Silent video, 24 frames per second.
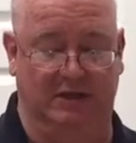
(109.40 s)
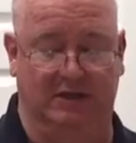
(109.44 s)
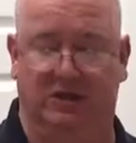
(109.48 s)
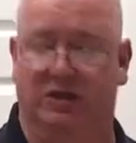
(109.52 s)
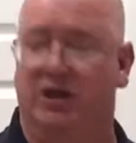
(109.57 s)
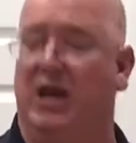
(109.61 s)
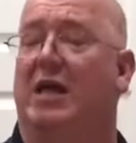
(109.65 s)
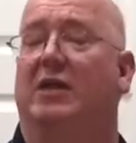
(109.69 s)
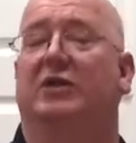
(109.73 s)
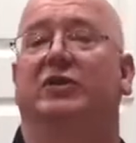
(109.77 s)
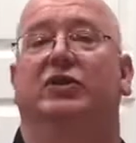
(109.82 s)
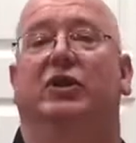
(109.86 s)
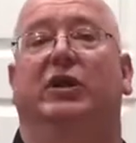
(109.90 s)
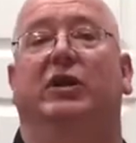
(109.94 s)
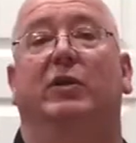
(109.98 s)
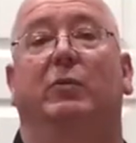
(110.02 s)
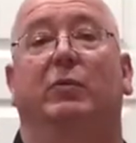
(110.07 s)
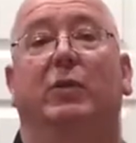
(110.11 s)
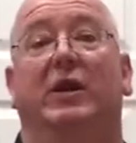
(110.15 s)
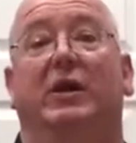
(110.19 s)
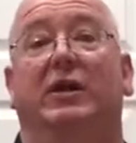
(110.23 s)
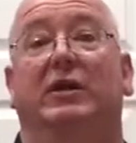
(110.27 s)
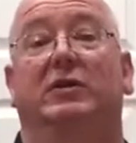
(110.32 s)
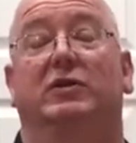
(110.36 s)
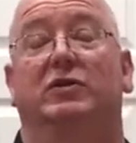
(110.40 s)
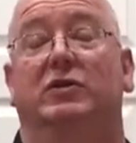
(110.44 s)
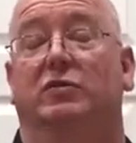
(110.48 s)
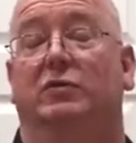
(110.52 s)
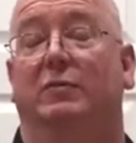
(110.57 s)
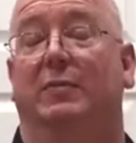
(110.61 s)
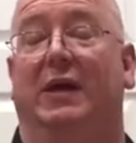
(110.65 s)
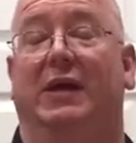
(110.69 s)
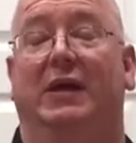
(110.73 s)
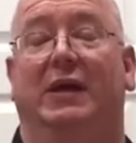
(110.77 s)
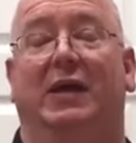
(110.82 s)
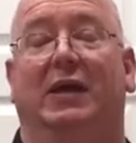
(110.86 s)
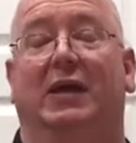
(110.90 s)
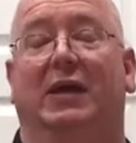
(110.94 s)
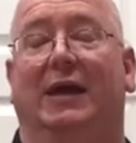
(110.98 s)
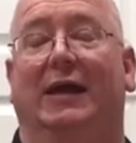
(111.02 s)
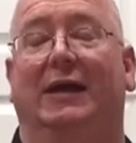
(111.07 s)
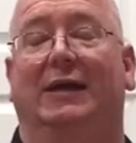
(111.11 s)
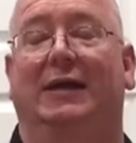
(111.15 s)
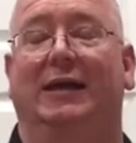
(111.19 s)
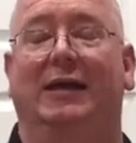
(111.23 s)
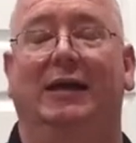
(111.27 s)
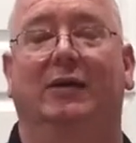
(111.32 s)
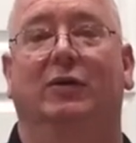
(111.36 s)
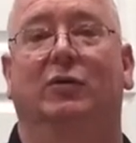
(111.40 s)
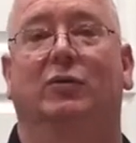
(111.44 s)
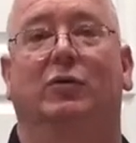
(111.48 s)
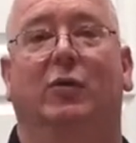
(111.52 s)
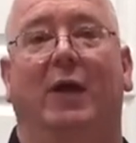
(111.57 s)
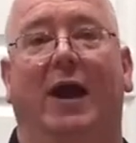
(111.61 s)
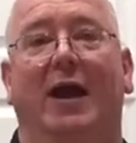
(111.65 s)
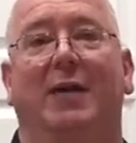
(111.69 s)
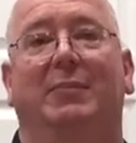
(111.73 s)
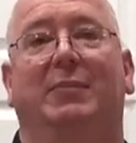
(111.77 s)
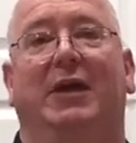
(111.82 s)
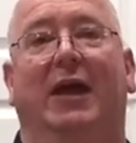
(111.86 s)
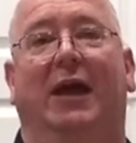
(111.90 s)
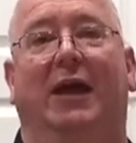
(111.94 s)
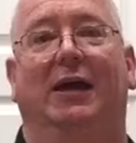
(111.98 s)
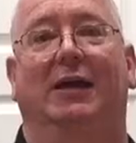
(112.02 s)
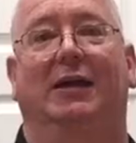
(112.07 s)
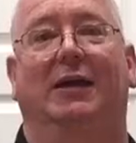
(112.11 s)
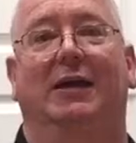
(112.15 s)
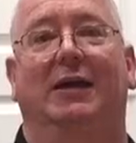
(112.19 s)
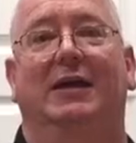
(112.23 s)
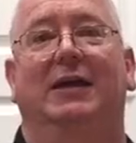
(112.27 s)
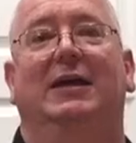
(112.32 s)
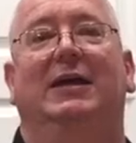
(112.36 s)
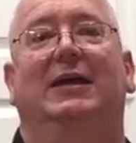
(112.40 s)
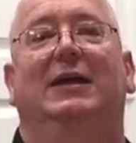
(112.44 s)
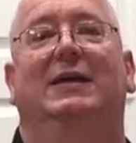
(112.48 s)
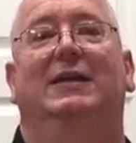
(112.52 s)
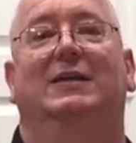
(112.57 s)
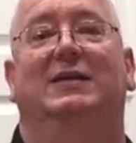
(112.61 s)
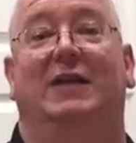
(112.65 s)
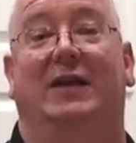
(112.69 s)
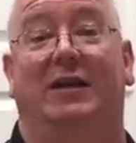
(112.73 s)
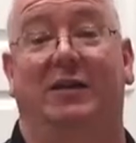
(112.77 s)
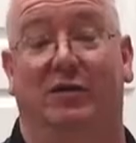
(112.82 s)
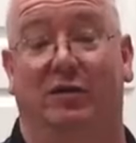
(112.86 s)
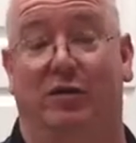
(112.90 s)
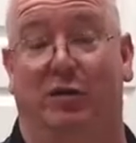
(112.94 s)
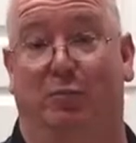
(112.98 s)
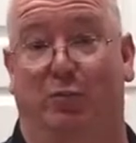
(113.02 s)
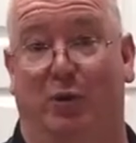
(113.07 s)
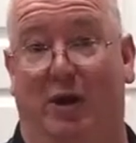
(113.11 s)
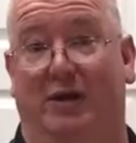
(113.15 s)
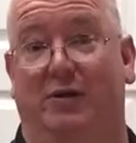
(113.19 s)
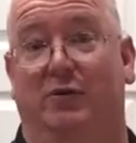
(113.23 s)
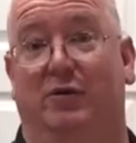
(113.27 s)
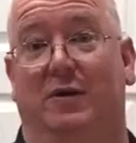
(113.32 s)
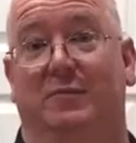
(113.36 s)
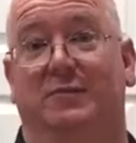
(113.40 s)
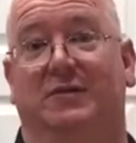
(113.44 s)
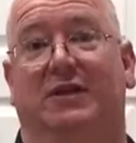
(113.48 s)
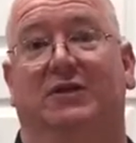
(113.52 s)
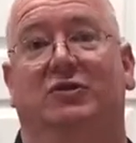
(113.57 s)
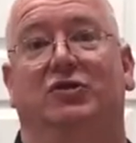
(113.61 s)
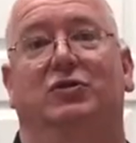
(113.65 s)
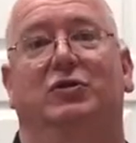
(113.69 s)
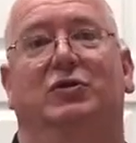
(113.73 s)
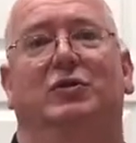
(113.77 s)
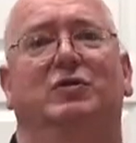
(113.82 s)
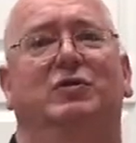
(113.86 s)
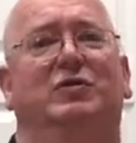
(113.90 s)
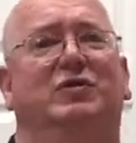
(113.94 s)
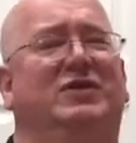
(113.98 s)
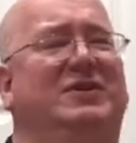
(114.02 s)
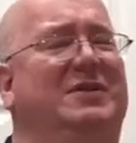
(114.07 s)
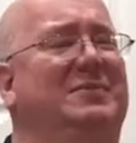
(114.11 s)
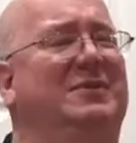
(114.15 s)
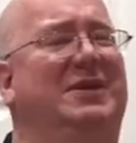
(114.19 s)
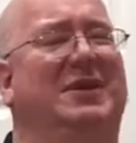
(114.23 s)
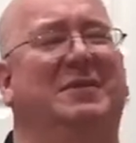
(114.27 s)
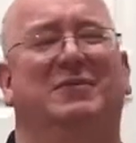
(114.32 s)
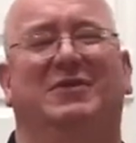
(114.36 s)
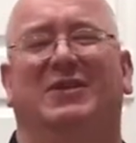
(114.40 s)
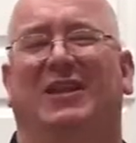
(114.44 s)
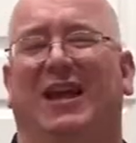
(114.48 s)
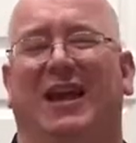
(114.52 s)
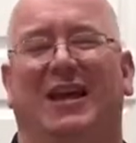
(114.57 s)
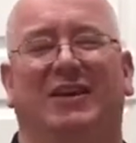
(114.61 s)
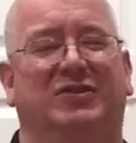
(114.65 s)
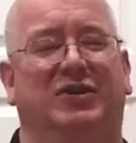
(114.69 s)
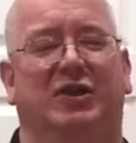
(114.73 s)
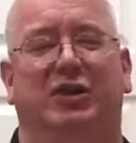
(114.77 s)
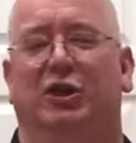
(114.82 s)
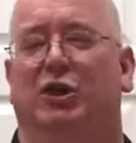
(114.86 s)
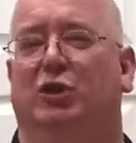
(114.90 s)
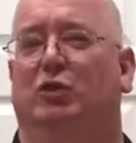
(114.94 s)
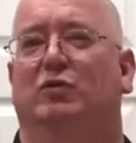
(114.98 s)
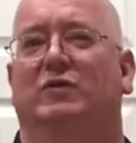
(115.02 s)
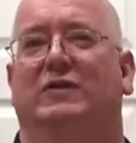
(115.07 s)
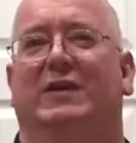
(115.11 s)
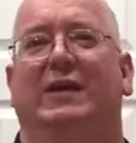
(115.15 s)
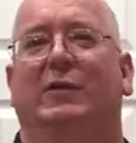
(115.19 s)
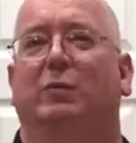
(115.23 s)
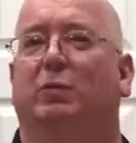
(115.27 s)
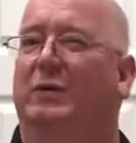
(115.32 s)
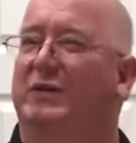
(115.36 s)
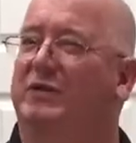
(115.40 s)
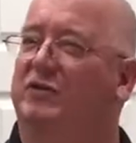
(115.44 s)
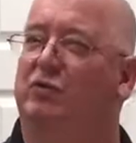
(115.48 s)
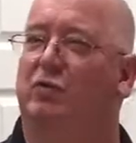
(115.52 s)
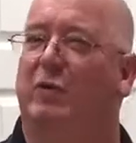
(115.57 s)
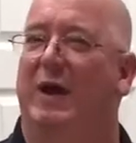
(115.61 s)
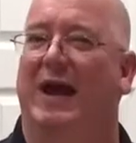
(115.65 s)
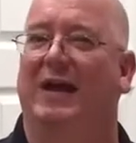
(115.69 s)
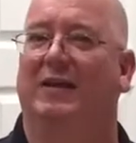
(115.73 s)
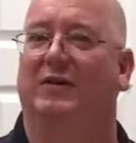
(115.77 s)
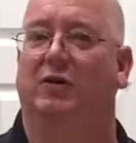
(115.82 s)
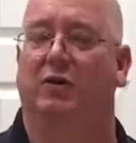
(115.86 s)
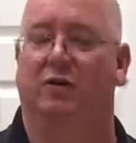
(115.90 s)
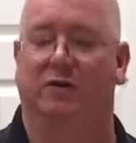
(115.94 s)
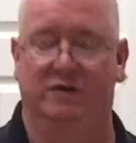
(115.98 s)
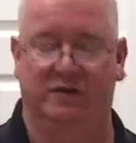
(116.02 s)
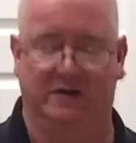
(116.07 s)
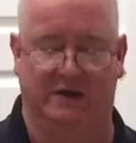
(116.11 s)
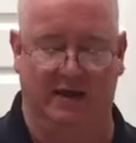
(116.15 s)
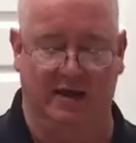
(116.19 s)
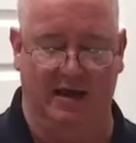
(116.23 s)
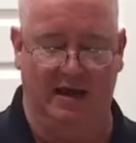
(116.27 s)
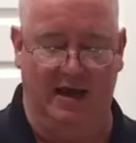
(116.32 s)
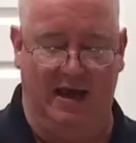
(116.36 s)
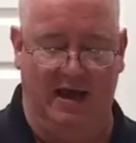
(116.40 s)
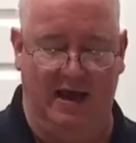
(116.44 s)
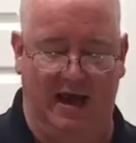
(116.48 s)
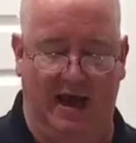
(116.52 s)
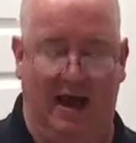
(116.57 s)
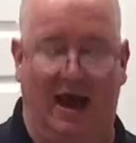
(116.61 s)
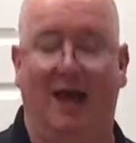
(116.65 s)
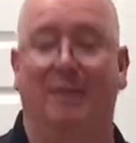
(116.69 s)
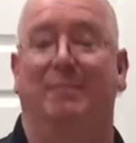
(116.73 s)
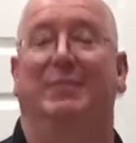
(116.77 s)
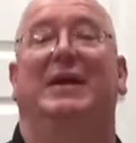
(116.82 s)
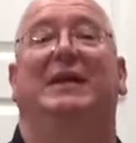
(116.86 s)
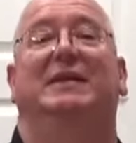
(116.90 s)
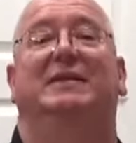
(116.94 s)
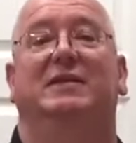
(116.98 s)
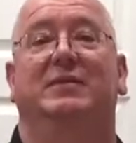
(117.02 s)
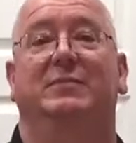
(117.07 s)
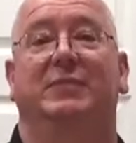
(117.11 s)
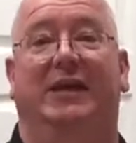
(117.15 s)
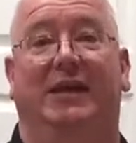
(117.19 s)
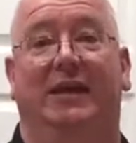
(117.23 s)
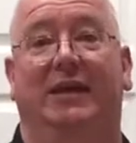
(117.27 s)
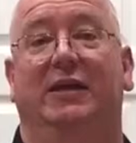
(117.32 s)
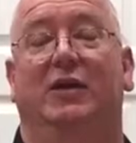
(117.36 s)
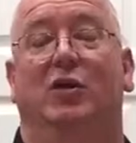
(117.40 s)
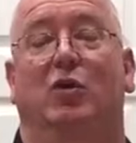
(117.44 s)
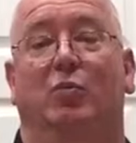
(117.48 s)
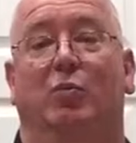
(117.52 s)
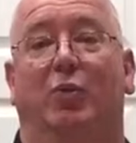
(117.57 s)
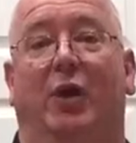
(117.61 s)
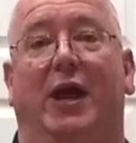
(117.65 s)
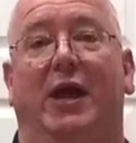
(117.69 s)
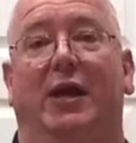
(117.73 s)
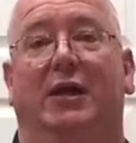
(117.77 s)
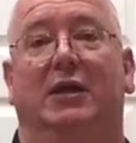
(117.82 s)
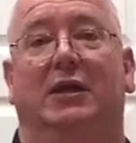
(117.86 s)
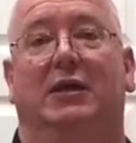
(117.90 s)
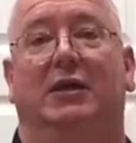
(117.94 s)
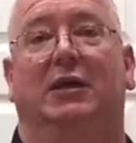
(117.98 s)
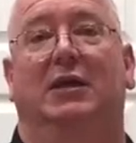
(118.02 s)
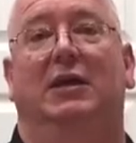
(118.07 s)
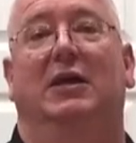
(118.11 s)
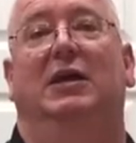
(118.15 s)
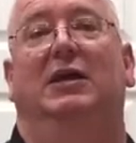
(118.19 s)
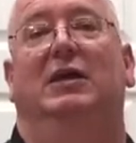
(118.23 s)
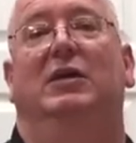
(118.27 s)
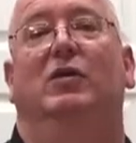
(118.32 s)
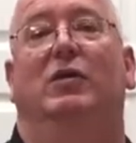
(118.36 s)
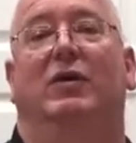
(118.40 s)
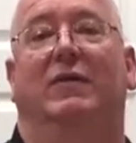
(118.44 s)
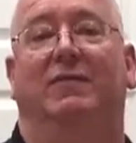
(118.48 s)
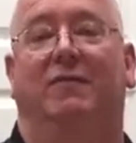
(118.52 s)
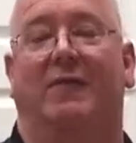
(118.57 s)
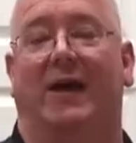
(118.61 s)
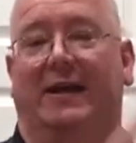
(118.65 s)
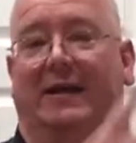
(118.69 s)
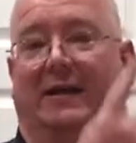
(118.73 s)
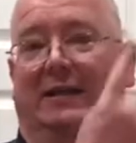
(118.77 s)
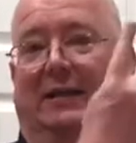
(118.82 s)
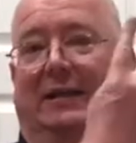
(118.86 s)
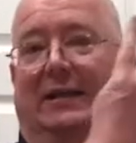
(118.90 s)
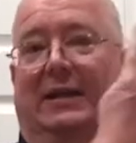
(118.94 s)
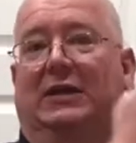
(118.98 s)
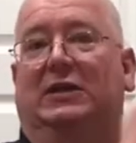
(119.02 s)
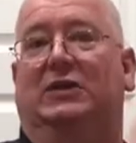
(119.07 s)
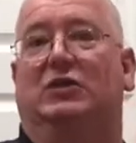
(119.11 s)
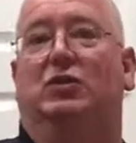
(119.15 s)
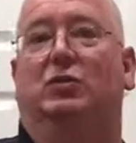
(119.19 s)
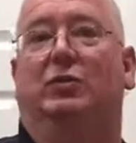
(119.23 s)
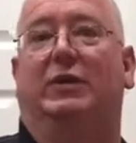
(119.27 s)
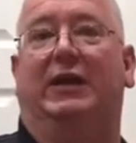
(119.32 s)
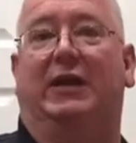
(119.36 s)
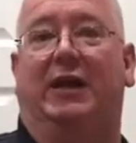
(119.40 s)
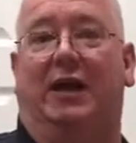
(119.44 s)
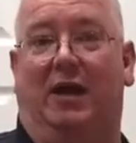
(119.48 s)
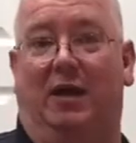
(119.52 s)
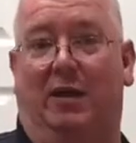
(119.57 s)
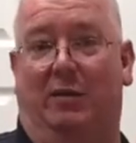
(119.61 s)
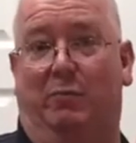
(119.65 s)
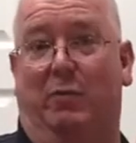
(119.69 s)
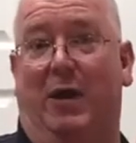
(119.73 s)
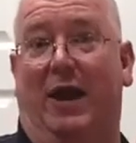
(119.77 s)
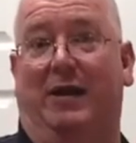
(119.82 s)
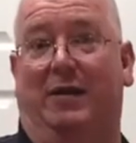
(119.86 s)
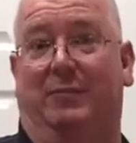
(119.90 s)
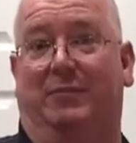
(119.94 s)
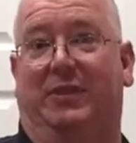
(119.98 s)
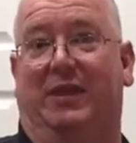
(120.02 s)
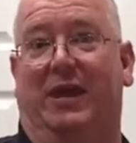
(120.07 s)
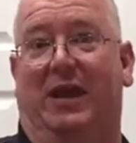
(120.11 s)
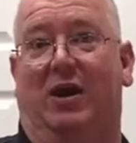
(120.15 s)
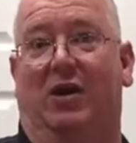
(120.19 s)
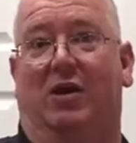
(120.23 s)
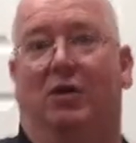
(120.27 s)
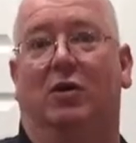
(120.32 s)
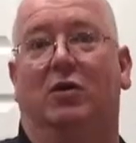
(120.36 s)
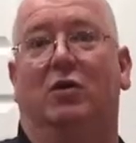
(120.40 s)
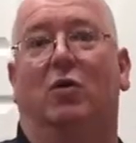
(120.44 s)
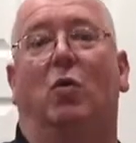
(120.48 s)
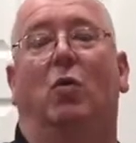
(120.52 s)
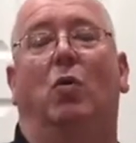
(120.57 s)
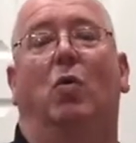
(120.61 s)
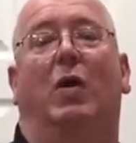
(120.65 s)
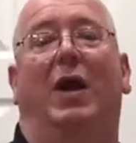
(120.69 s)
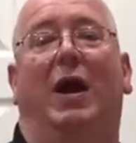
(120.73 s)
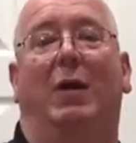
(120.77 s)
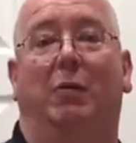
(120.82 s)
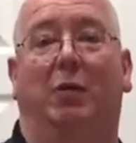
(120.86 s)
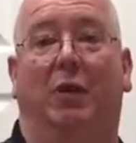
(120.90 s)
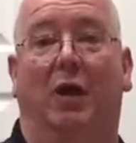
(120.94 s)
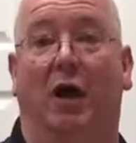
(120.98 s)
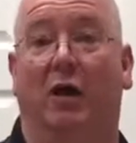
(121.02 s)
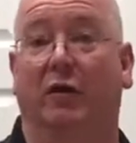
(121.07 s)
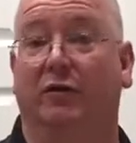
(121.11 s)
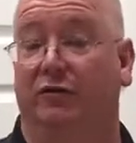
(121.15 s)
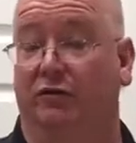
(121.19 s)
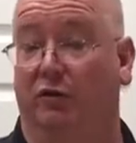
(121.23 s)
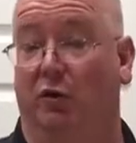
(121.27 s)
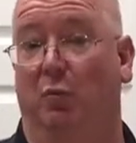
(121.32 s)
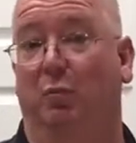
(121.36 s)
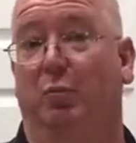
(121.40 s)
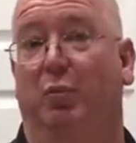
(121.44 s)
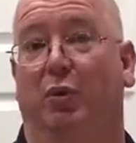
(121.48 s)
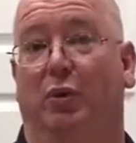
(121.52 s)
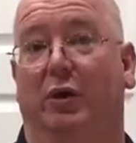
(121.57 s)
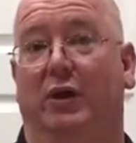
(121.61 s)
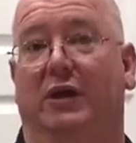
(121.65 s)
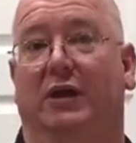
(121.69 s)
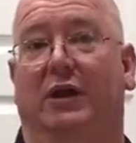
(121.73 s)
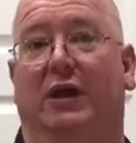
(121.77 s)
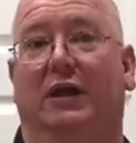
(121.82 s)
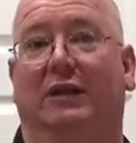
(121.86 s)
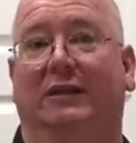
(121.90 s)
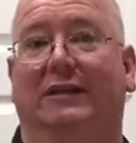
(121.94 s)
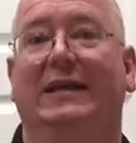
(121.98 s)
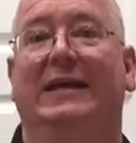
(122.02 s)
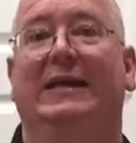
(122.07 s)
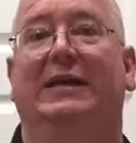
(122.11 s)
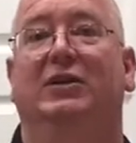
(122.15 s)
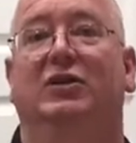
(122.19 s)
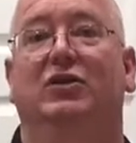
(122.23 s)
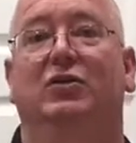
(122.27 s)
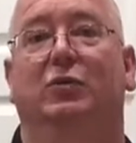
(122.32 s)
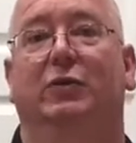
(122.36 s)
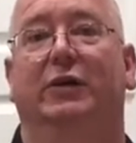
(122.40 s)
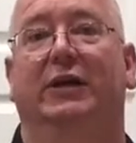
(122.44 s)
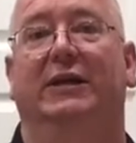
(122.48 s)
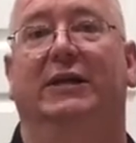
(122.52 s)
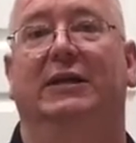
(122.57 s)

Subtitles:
challenge you're gonna run into making a keto crab cake is either the breadcrumbs that you use, sometimes they'll ask you to use like Ritz crackers. I made some keto bread. You can find a link to it right up there, or I will also put a link to